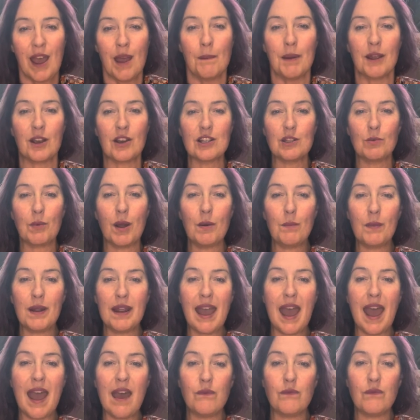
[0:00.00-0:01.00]
because when we
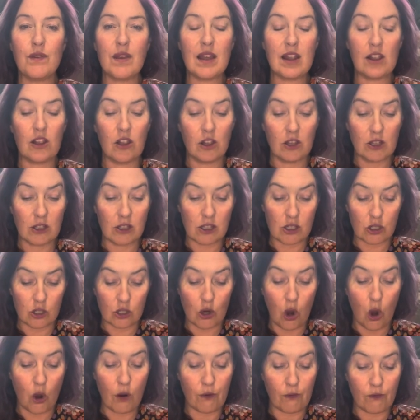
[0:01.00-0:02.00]
have
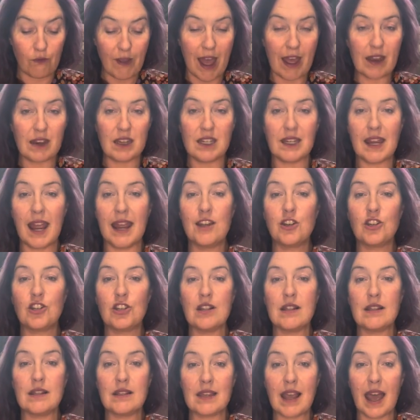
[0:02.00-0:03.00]
strong
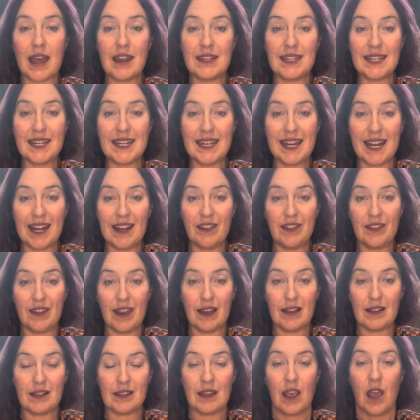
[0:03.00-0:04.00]
foundations underneath
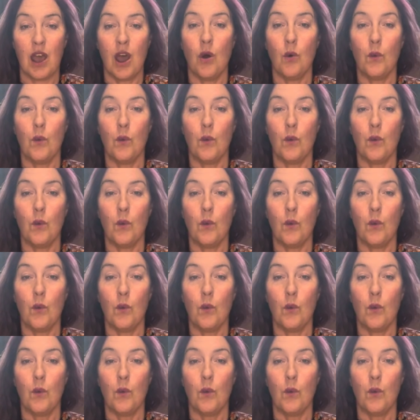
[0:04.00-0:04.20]
us,